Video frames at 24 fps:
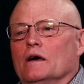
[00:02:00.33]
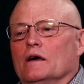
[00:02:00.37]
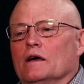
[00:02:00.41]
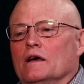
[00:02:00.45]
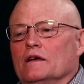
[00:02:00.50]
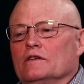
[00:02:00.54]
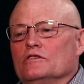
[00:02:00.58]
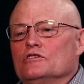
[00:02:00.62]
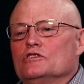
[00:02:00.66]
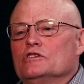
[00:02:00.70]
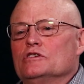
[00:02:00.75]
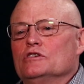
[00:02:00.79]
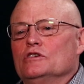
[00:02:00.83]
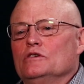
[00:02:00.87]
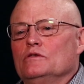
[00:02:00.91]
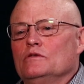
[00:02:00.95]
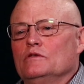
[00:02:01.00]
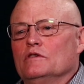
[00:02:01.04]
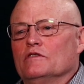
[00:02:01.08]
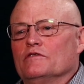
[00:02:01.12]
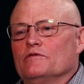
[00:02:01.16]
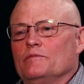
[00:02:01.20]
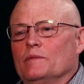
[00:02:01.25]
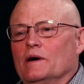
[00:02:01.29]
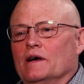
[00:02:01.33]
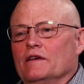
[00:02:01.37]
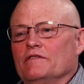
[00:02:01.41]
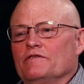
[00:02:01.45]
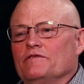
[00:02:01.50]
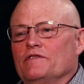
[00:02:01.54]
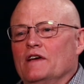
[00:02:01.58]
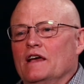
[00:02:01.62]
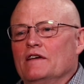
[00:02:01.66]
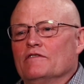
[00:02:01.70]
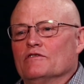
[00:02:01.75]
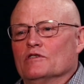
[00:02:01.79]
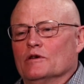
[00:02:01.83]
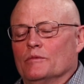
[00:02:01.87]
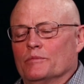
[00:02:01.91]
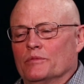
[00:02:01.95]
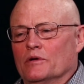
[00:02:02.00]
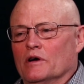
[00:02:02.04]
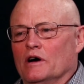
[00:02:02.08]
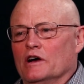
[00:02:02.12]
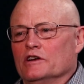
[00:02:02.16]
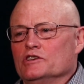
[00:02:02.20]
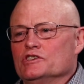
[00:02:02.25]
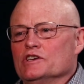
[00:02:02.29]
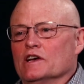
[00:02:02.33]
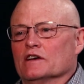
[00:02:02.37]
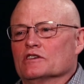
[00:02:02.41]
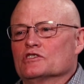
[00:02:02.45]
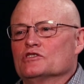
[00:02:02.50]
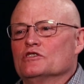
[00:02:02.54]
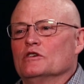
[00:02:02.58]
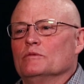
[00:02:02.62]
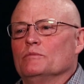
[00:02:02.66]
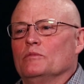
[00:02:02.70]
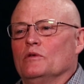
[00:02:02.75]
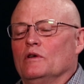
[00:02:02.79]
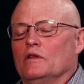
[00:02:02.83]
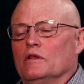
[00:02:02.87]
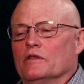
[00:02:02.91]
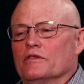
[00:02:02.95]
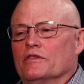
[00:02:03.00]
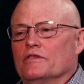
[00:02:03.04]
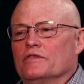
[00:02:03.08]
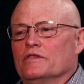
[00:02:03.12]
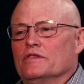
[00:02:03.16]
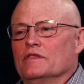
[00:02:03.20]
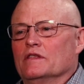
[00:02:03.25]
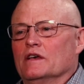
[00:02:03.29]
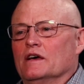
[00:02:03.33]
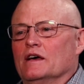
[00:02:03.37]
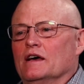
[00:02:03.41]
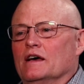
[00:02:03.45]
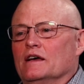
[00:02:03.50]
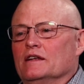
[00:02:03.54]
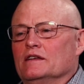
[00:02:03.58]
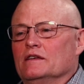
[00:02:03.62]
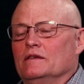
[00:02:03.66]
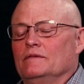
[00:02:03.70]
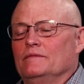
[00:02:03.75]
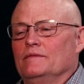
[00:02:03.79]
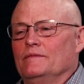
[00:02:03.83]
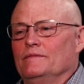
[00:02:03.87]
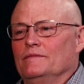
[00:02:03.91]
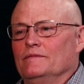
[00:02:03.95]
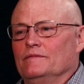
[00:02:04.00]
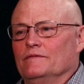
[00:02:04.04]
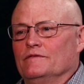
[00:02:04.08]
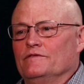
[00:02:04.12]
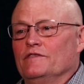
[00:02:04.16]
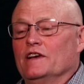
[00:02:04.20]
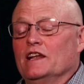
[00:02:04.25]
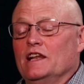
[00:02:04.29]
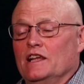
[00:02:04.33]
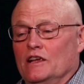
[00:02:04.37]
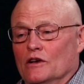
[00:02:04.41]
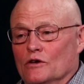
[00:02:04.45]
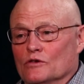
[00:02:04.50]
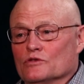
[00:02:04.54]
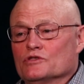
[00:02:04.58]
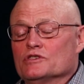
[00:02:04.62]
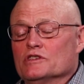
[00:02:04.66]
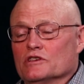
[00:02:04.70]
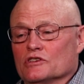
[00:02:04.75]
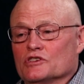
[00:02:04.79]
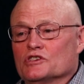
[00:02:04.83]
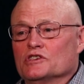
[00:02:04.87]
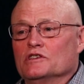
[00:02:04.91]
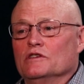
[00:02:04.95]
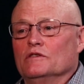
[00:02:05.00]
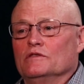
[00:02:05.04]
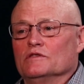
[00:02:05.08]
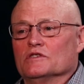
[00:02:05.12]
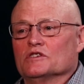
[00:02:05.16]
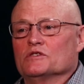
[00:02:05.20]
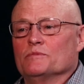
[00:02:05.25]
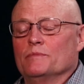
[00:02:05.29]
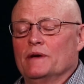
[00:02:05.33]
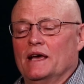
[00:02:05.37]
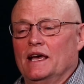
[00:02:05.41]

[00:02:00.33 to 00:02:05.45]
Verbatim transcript: Uh, two of my favorite projects are both uh, videos that students